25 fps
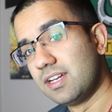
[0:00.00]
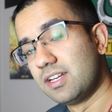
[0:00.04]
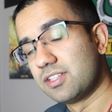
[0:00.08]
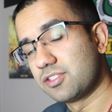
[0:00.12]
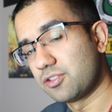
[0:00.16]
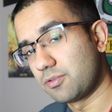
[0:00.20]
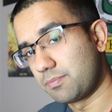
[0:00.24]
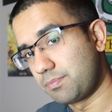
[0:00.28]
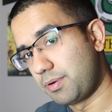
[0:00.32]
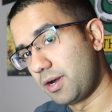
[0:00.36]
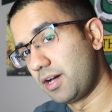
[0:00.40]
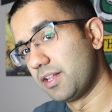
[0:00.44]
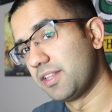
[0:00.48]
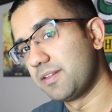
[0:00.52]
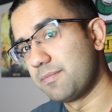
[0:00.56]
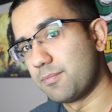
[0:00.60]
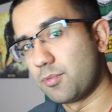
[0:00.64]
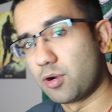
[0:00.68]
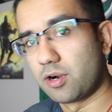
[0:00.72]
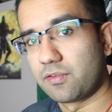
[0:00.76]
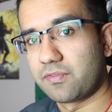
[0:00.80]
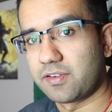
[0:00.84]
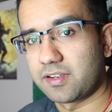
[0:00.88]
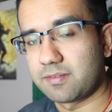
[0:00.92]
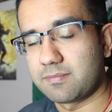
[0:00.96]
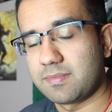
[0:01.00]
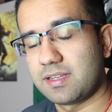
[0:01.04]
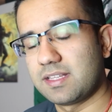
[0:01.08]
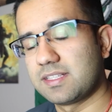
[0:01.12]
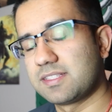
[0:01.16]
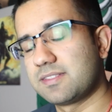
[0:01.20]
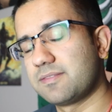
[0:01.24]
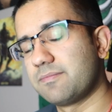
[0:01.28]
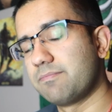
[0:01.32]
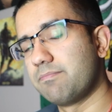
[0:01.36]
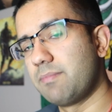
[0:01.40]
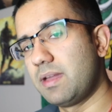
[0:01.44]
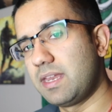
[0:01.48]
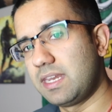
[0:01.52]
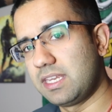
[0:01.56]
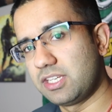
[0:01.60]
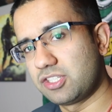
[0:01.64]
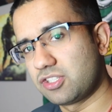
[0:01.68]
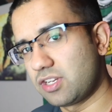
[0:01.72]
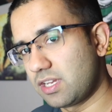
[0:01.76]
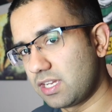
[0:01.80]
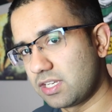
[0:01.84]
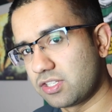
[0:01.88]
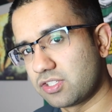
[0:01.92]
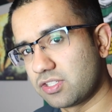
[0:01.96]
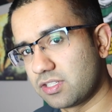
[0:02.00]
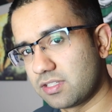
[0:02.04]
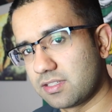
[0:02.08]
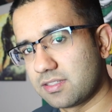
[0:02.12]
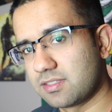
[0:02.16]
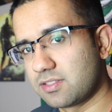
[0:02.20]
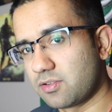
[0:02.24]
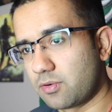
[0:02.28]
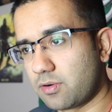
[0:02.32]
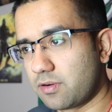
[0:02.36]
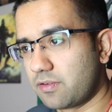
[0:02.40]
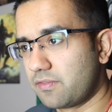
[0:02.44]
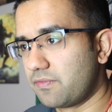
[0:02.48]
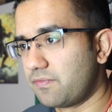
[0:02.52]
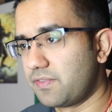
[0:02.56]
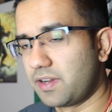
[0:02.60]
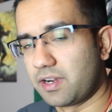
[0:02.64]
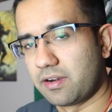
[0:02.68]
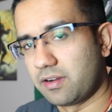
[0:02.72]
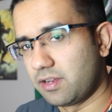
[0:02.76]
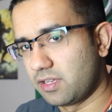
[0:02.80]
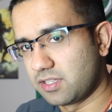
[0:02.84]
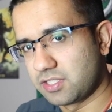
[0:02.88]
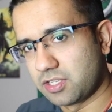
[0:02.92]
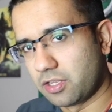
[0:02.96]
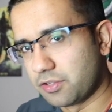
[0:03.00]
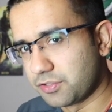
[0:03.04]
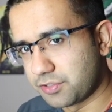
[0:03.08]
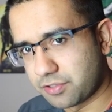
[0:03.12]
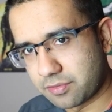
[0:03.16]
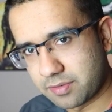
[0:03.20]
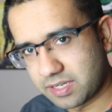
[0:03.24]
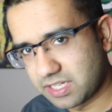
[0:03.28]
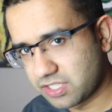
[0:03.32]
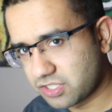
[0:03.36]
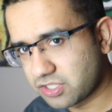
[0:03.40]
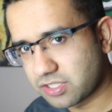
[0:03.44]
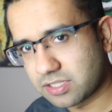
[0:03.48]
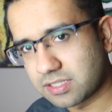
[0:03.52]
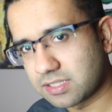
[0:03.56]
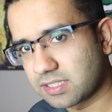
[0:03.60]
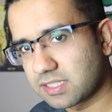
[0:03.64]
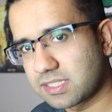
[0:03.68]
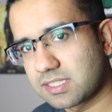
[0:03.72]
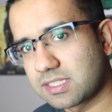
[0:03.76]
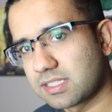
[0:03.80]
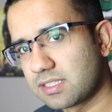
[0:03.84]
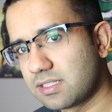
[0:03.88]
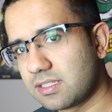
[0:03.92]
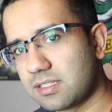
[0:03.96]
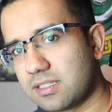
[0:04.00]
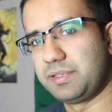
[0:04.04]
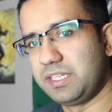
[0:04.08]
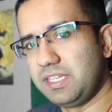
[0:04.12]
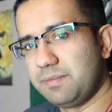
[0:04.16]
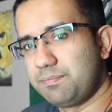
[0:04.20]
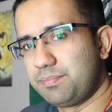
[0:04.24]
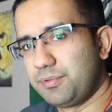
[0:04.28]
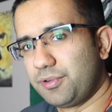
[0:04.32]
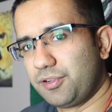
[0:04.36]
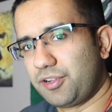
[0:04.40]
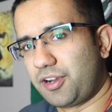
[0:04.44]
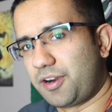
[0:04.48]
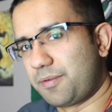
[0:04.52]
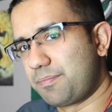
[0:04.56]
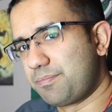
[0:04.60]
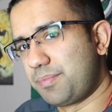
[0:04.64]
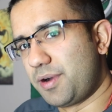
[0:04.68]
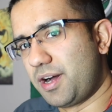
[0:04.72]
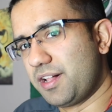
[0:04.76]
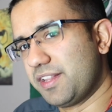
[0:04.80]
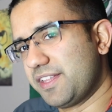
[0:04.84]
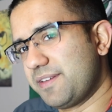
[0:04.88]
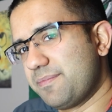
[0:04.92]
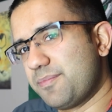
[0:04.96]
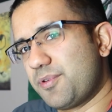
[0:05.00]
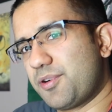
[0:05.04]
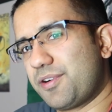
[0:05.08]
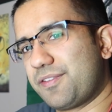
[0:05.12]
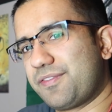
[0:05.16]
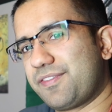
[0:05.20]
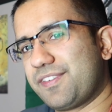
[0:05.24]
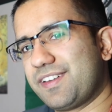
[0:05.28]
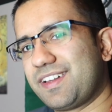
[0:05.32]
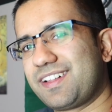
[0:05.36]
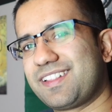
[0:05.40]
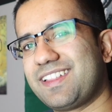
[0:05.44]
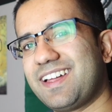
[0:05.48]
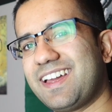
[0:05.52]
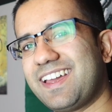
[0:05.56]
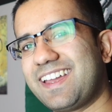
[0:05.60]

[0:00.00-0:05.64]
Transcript: So polymorphic means many changes or various alterations. People are polymorphic.